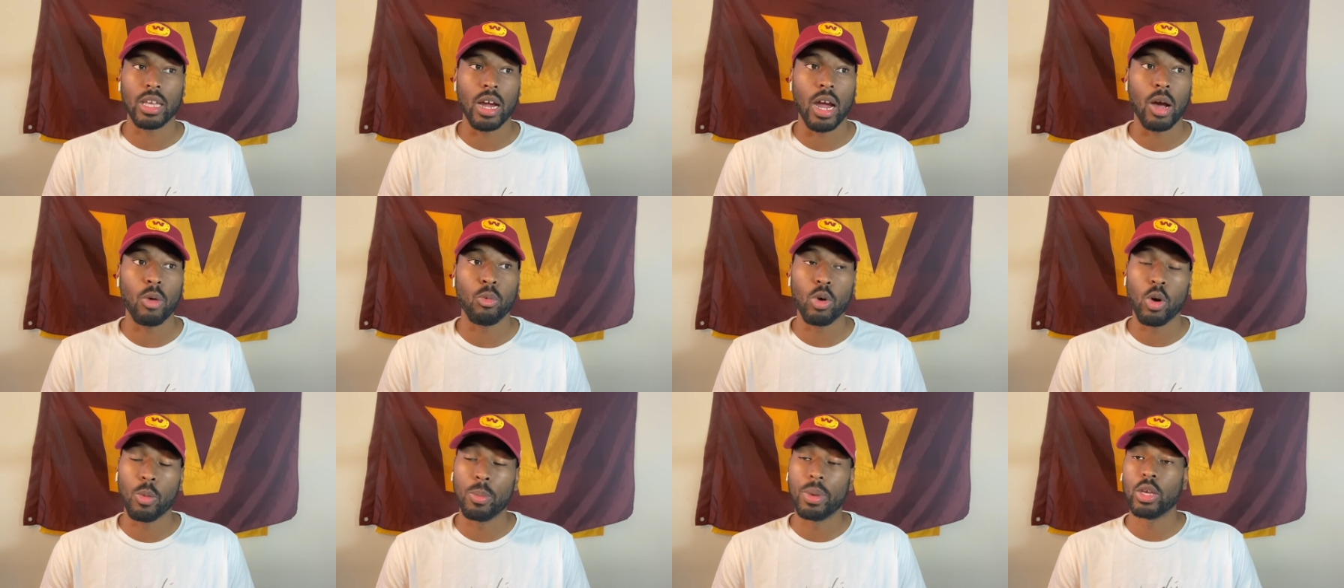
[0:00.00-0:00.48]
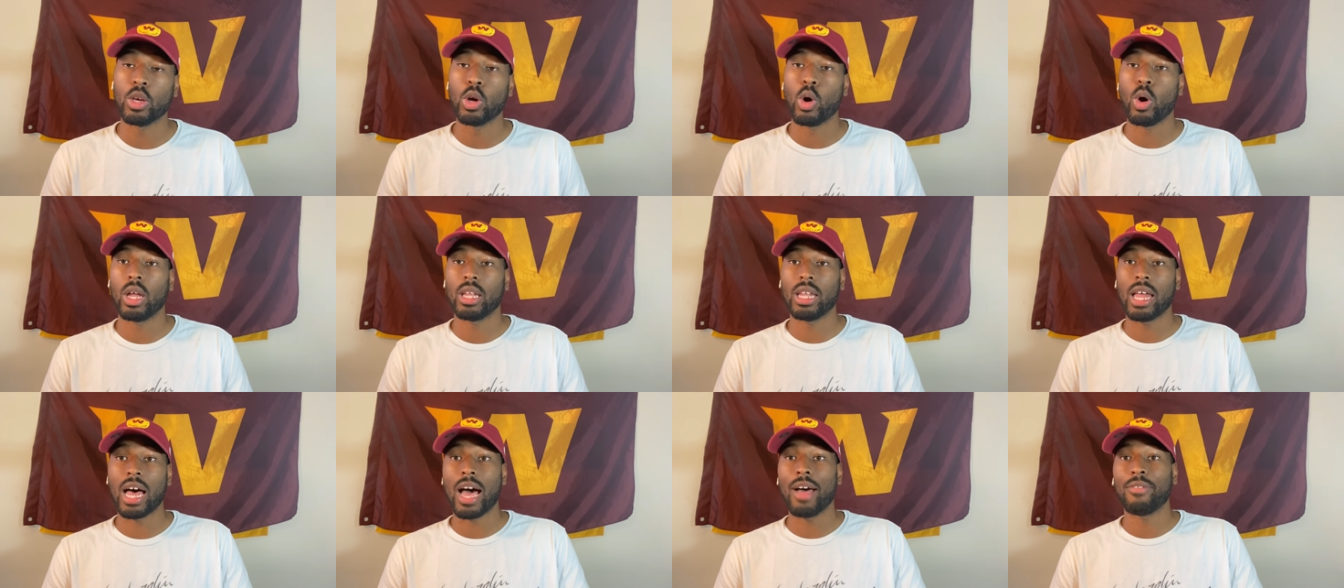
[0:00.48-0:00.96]
I will be
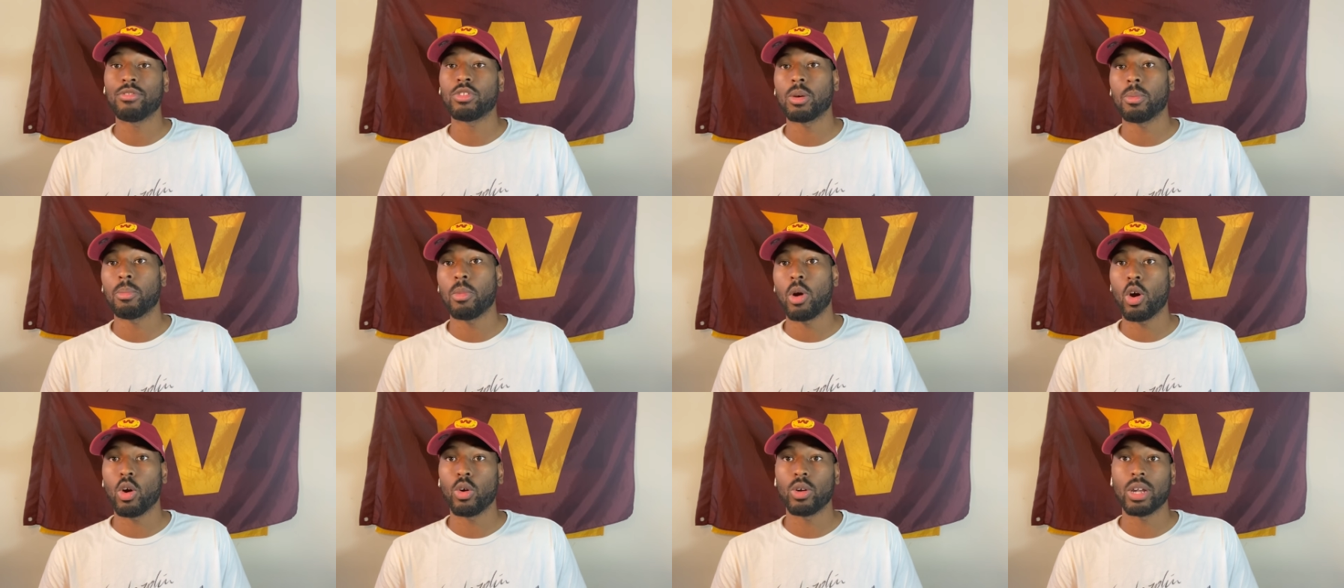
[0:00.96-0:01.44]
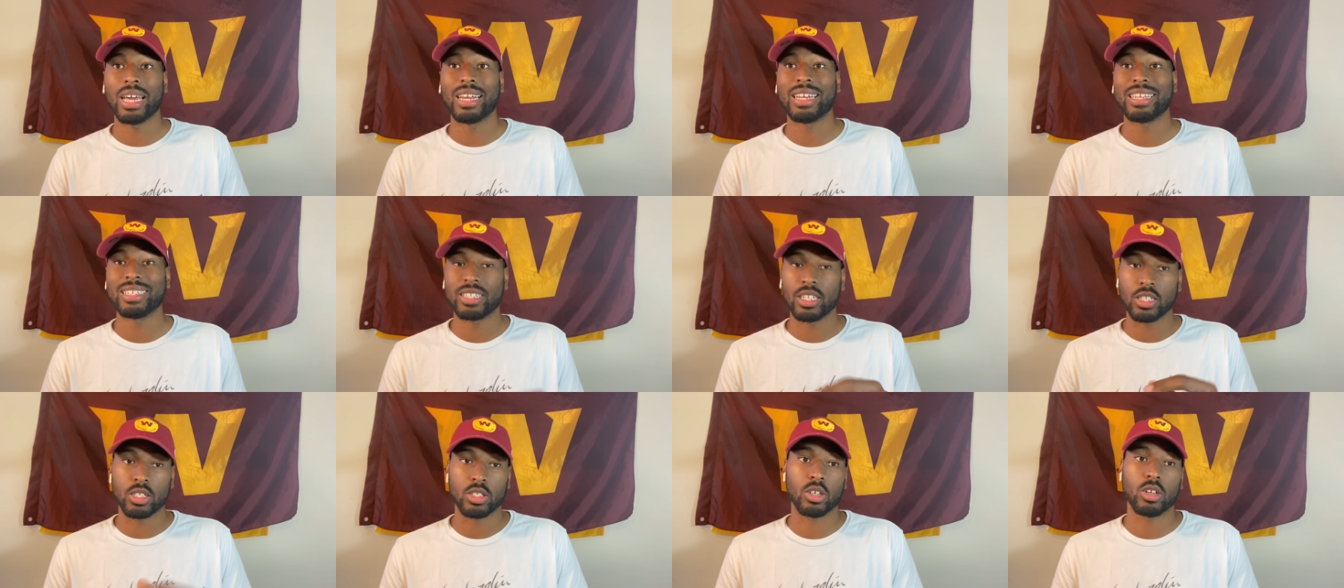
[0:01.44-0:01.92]
going live tomorrow night at
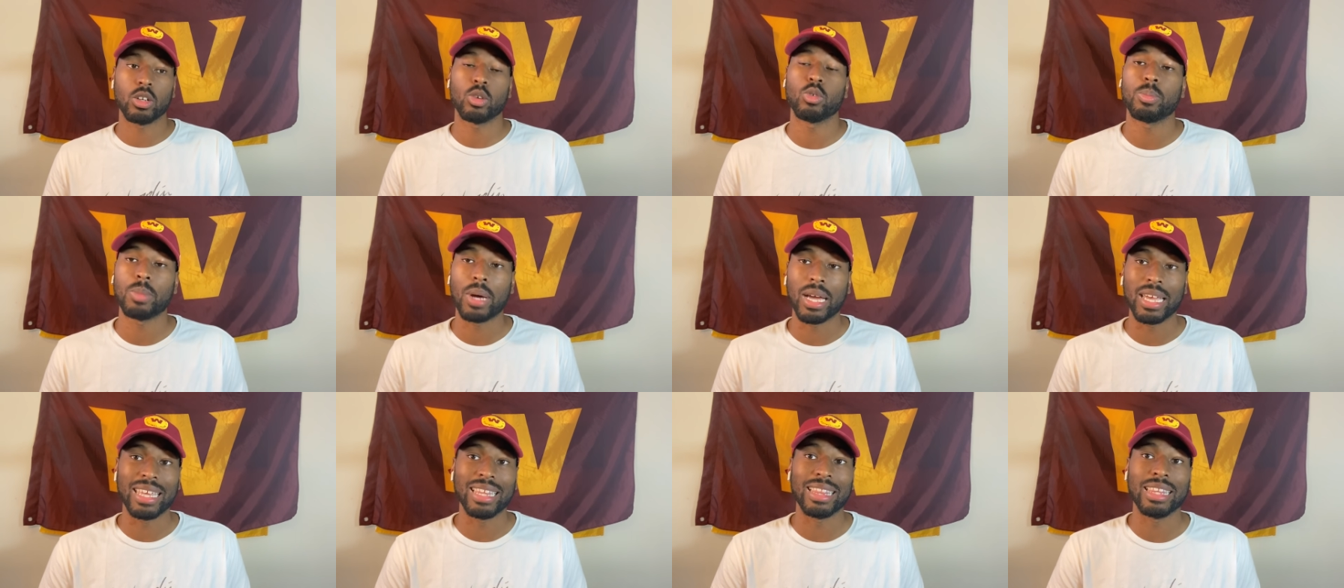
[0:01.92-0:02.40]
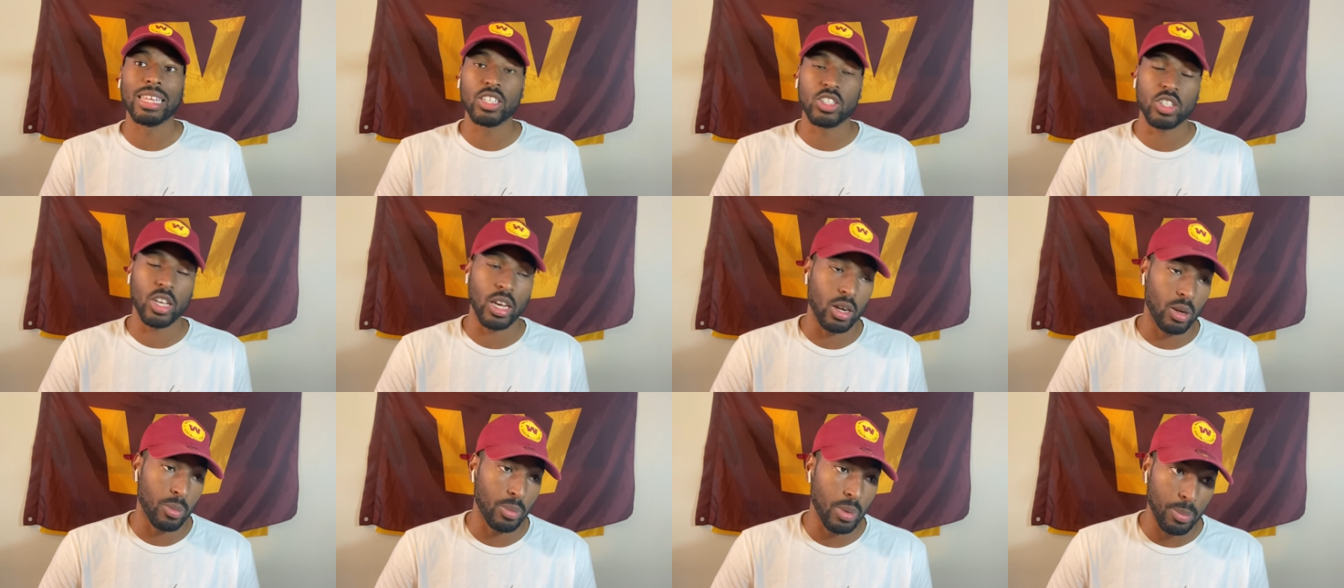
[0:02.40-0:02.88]
6:30 with my Elite
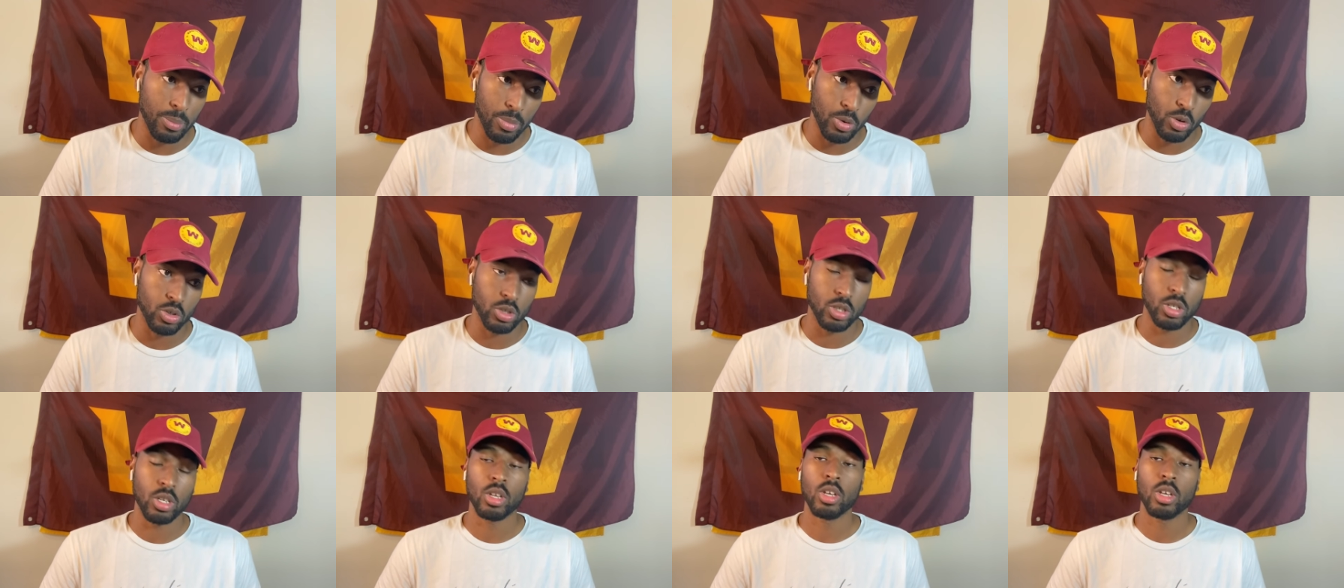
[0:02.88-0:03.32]
Channel members.